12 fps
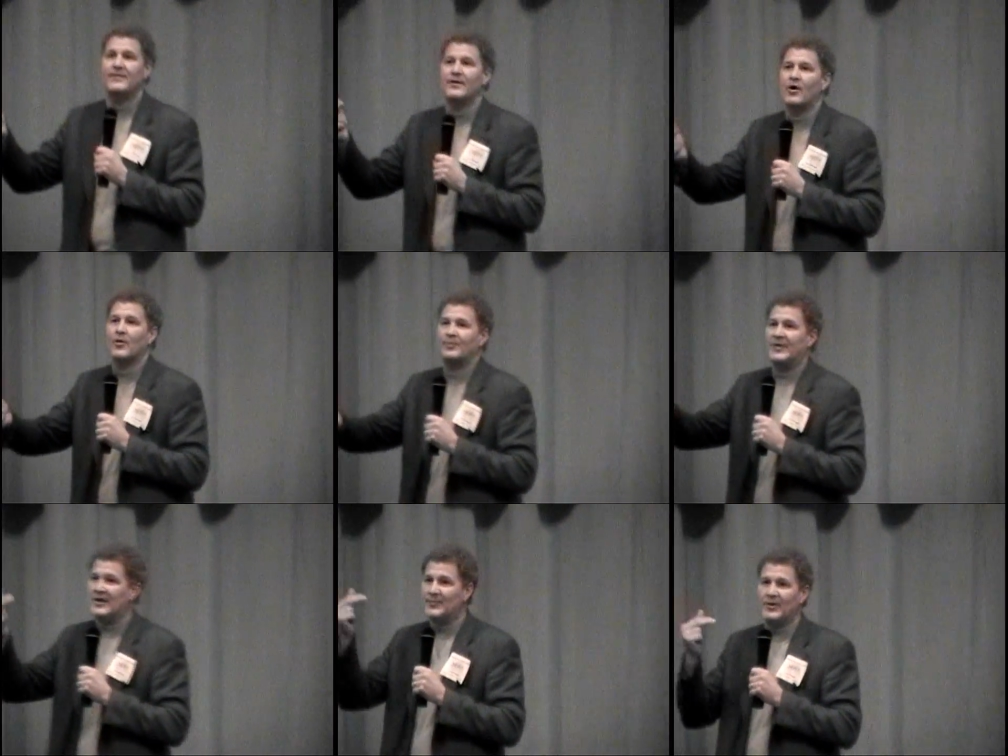than there
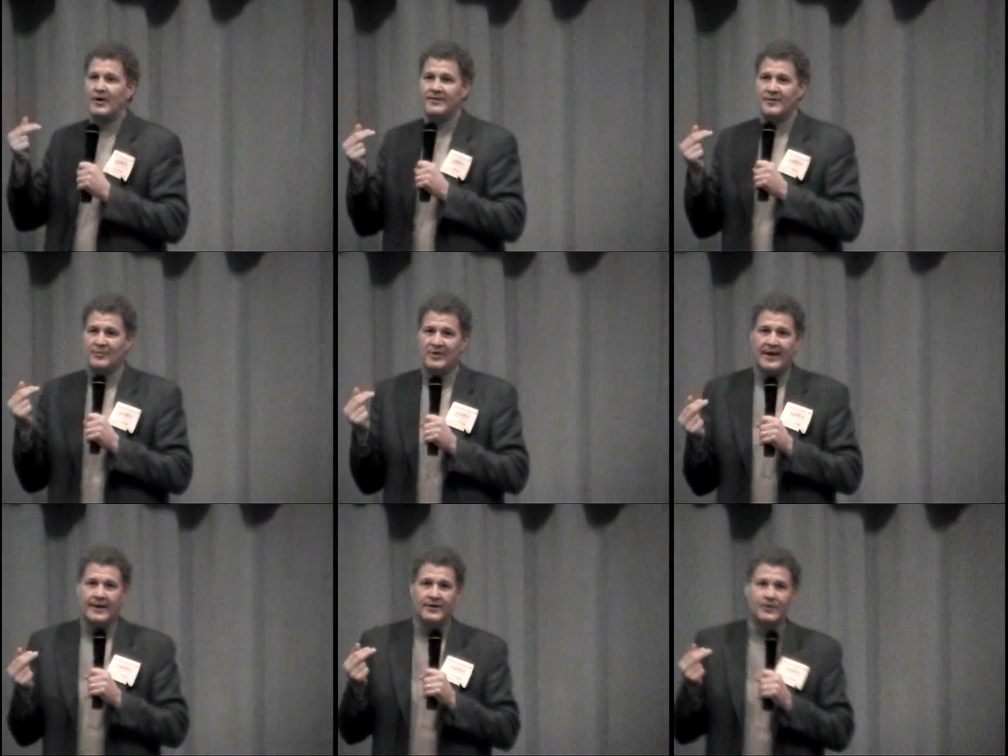are people on the
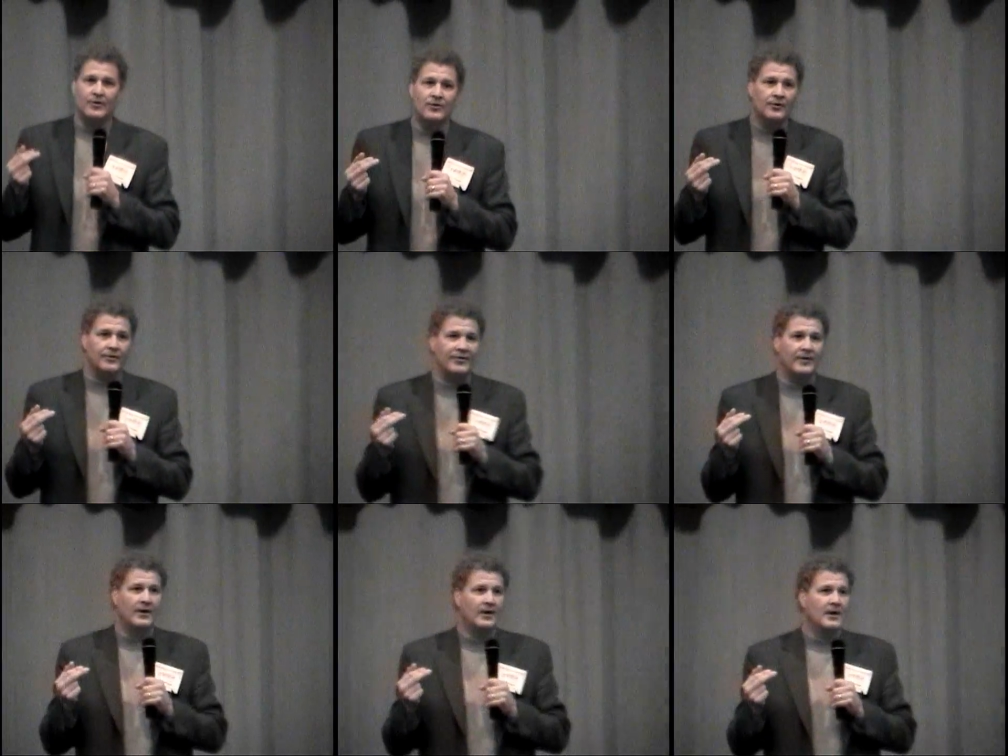planet Earth.
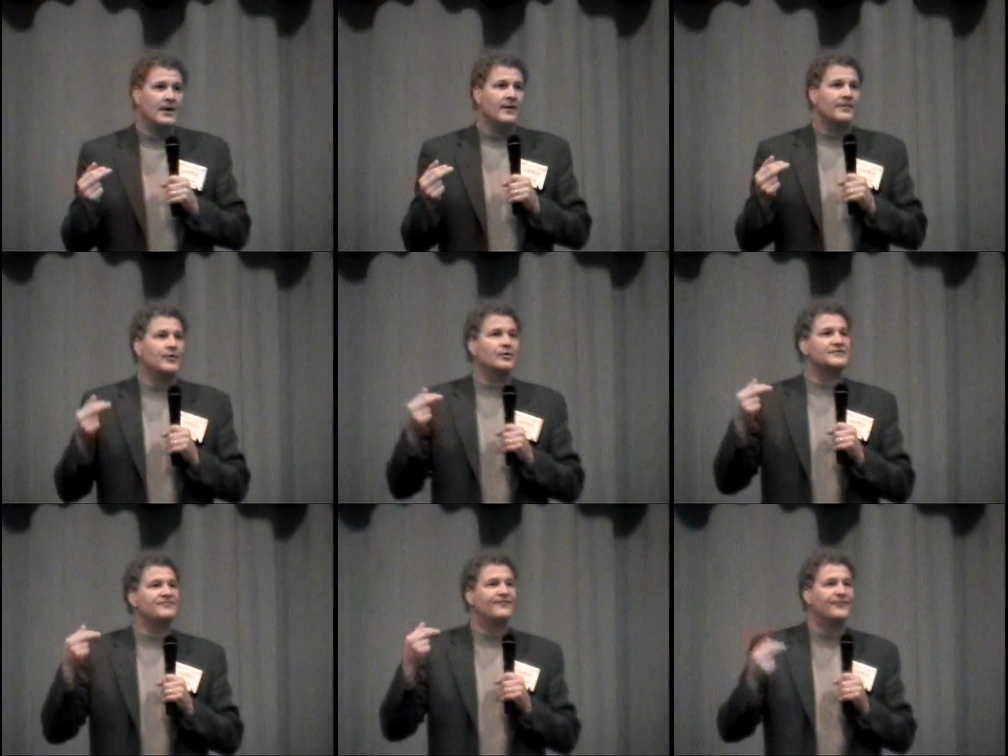
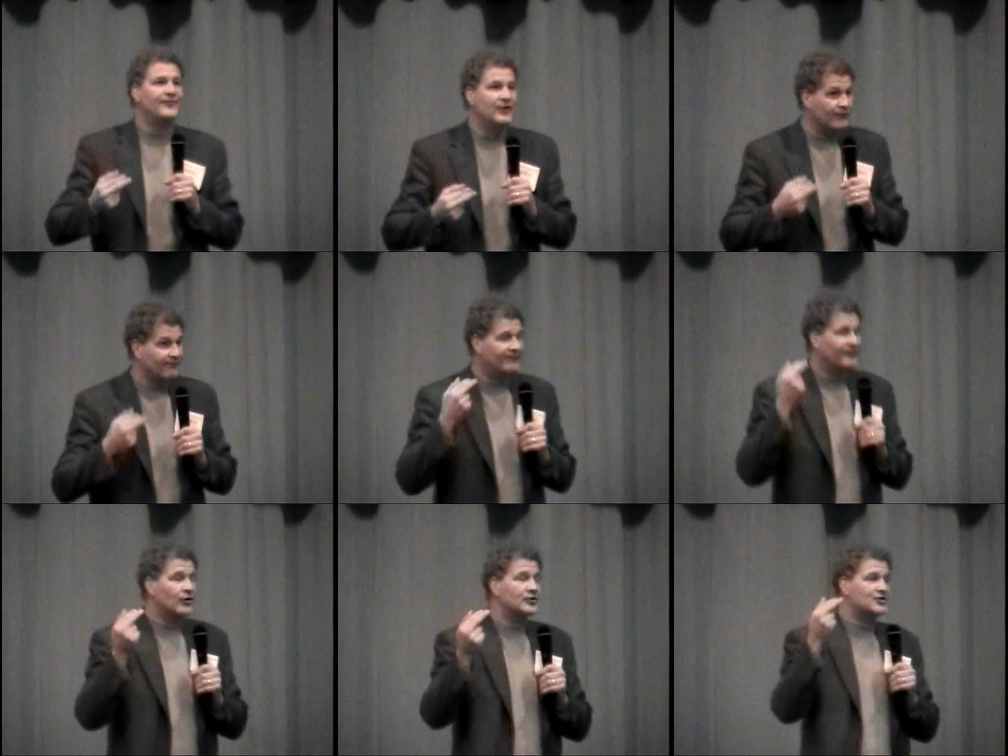There is
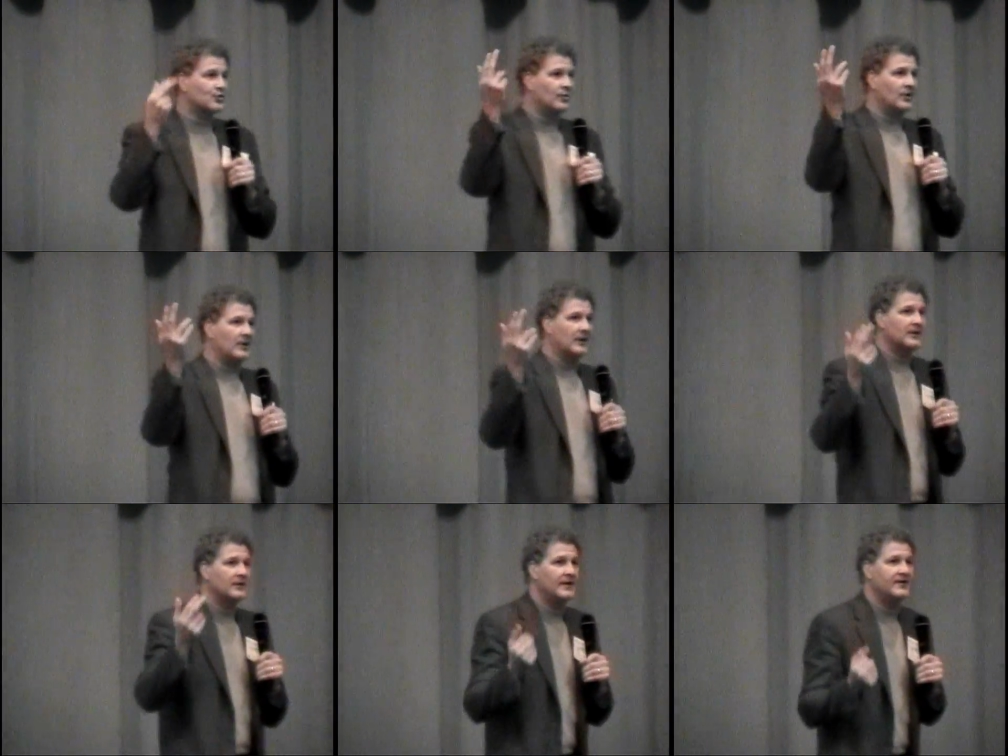virtual
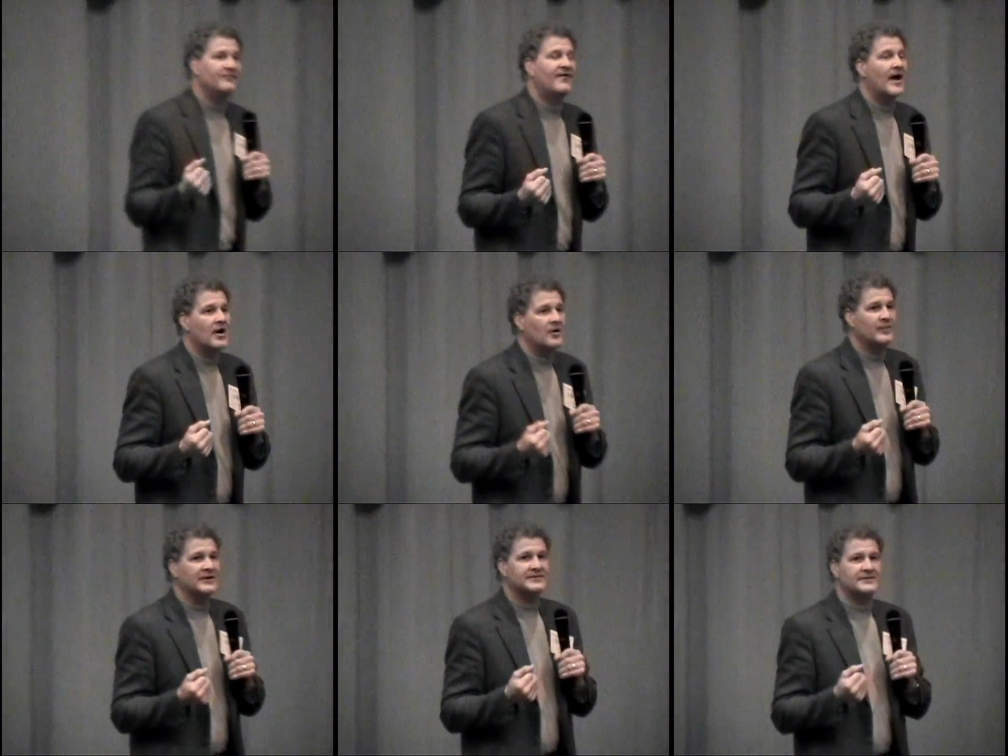
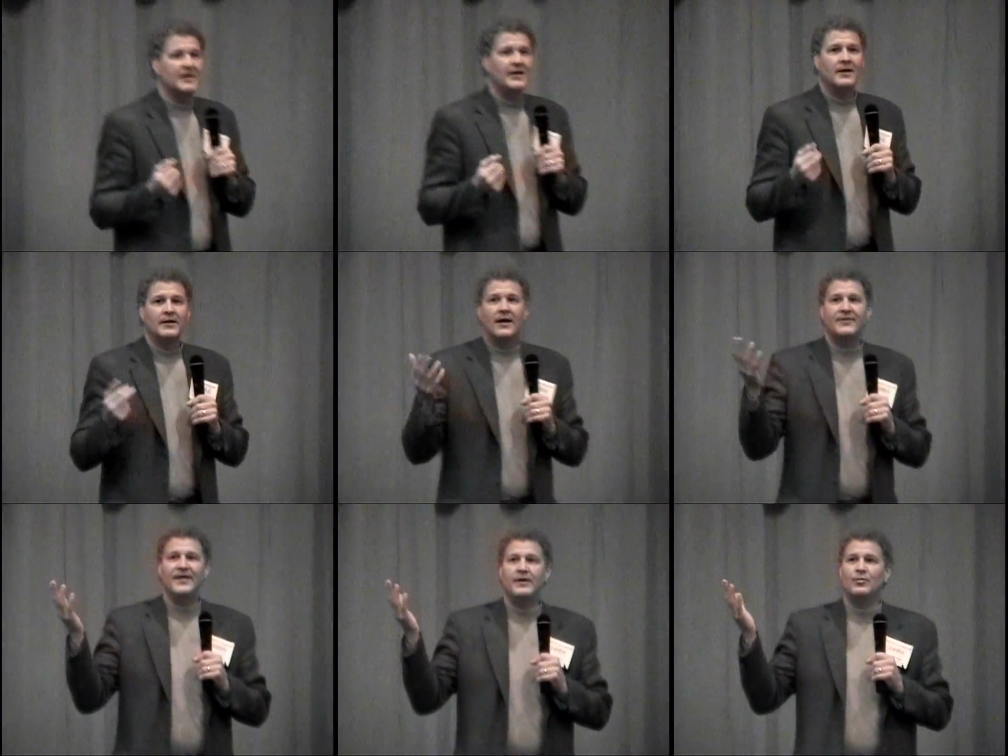environments.
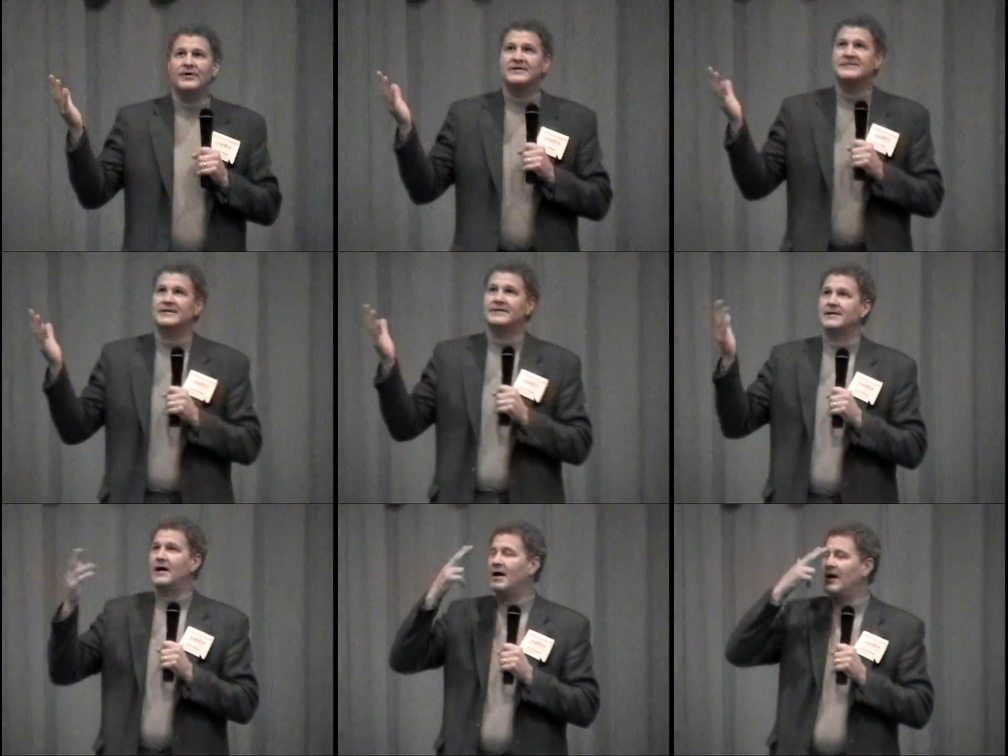I think, what is
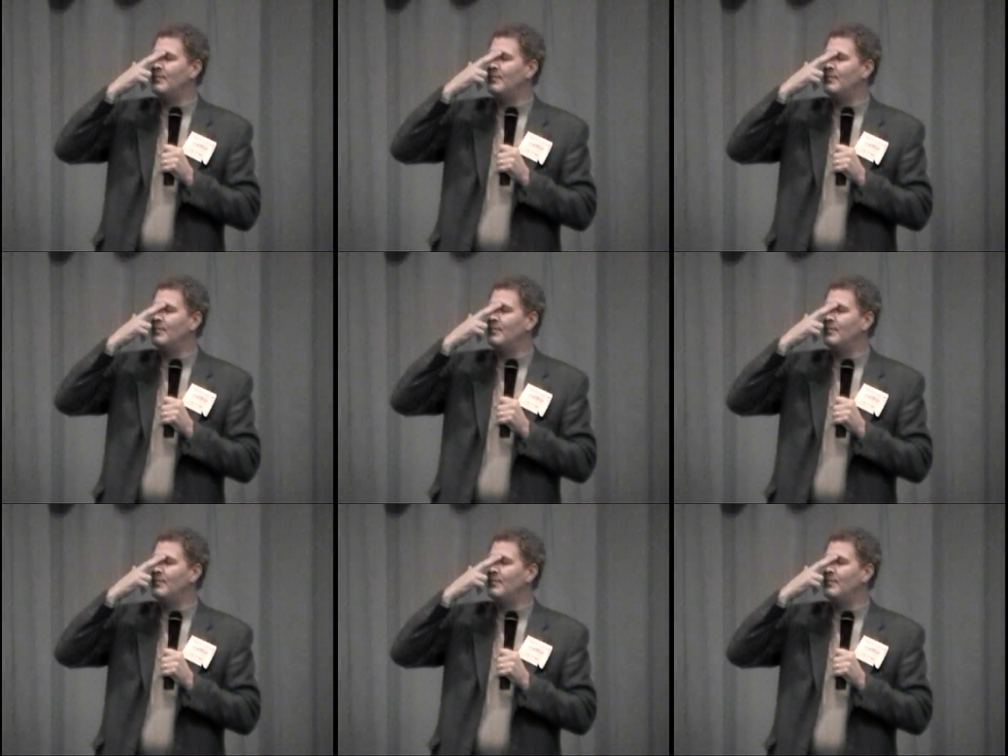it?